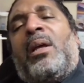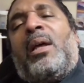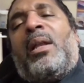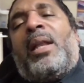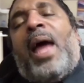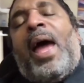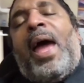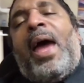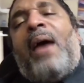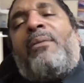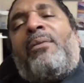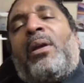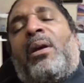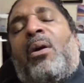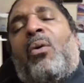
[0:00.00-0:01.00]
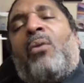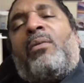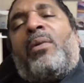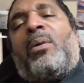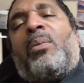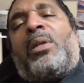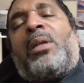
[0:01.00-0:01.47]
Now, after
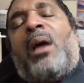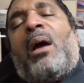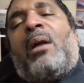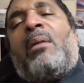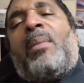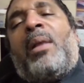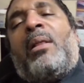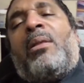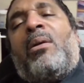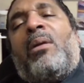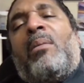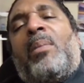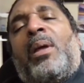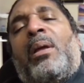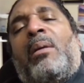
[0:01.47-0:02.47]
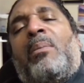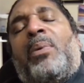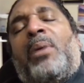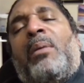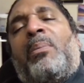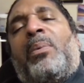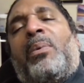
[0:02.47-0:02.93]
COVID, we're talking about 30 million
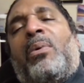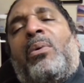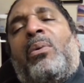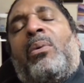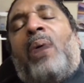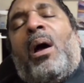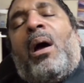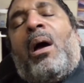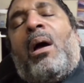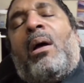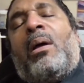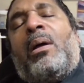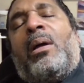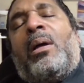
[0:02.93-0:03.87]
people who are